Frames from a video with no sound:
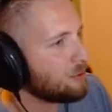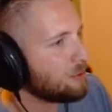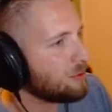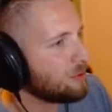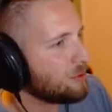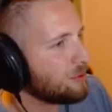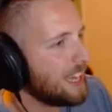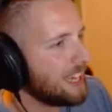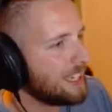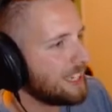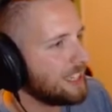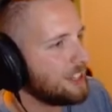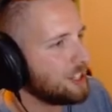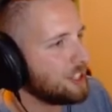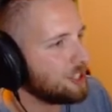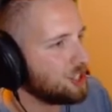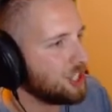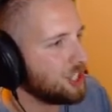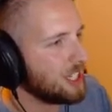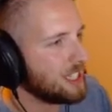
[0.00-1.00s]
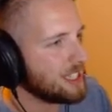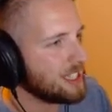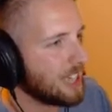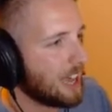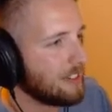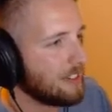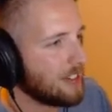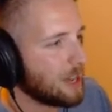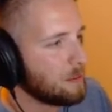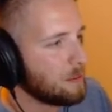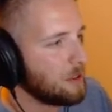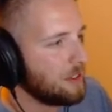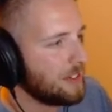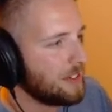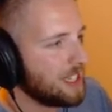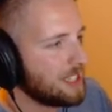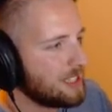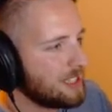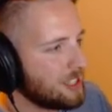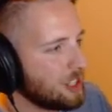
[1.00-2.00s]
predated the shitty sci-fi
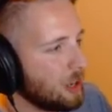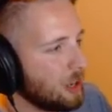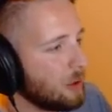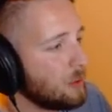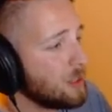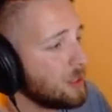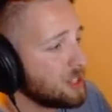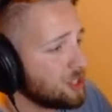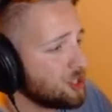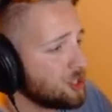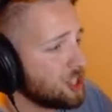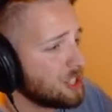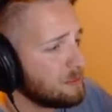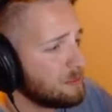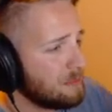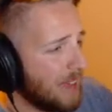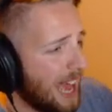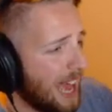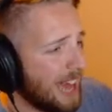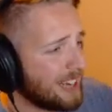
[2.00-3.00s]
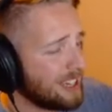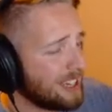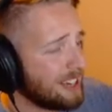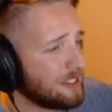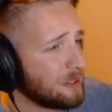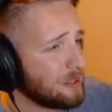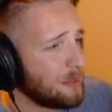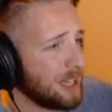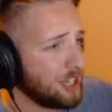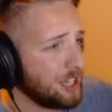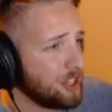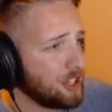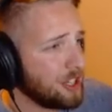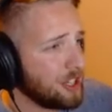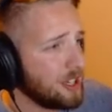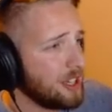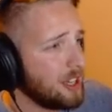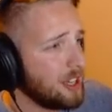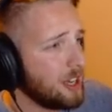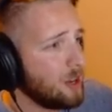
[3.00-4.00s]
movies, so it was just bad enough to be good